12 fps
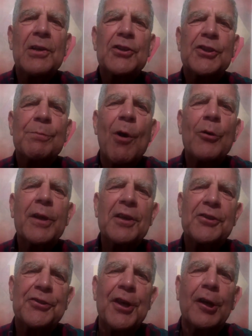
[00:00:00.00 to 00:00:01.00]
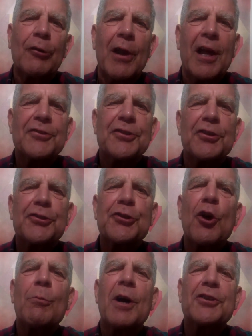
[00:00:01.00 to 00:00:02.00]
Smoking cigarettes is
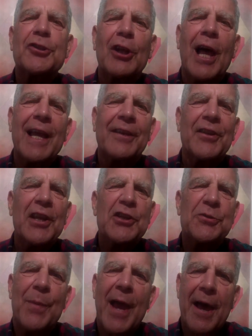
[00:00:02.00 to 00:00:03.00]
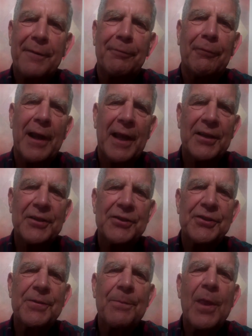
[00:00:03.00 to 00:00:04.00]
so much like these bad
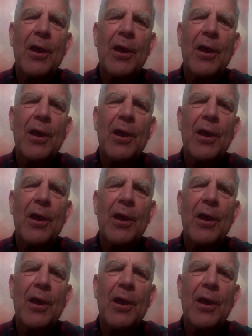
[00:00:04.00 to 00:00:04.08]
friends.